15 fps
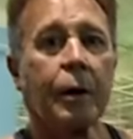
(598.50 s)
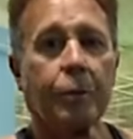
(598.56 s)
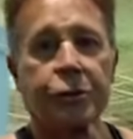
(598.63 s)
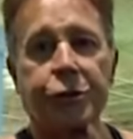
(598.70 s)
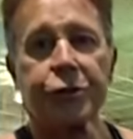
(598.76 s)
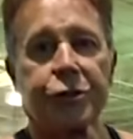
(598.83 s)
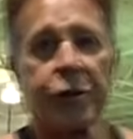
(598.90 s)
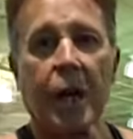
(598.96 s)
It
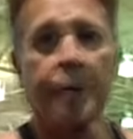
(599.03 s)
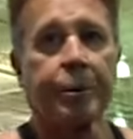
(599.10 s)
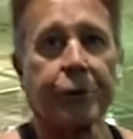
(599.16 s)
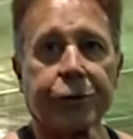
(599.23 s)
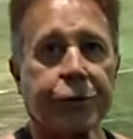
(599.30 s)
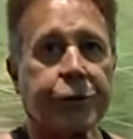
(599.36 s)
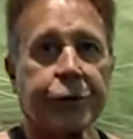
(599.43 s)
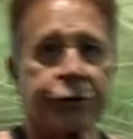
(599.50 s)
was in
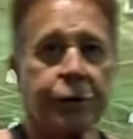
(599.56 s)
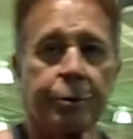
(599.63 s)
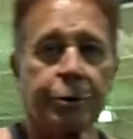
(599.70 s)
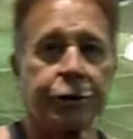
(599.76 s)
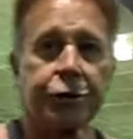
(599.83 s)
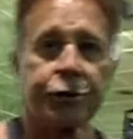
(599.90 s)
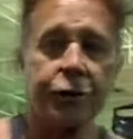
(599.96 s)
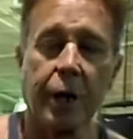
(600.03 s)
shambles. The gym
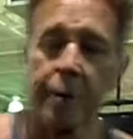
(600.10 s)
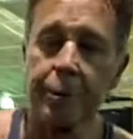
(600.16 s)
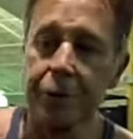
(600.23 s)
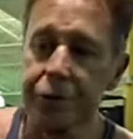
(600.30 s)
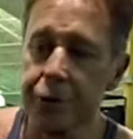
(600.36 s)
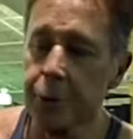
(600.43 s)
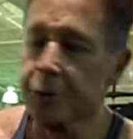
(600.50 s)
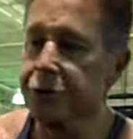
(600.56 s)
was in
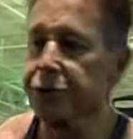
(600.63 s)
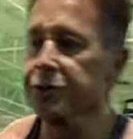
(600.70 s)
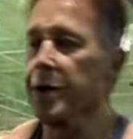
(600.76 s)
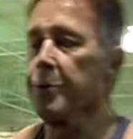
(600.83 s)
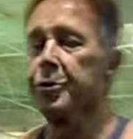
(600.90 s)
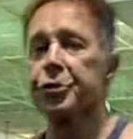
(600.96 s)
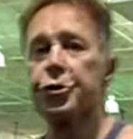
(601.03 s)
shambles. There was, they were